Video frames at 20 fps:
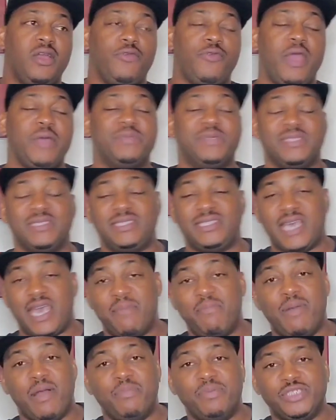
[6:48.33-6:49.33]
Grapes and
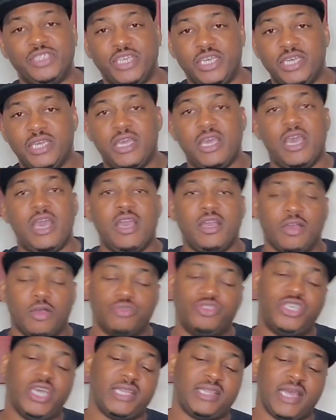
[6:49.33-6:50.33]
Sand Publishing,
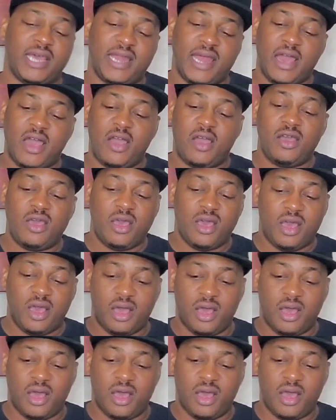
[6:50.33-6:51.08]
go check that out.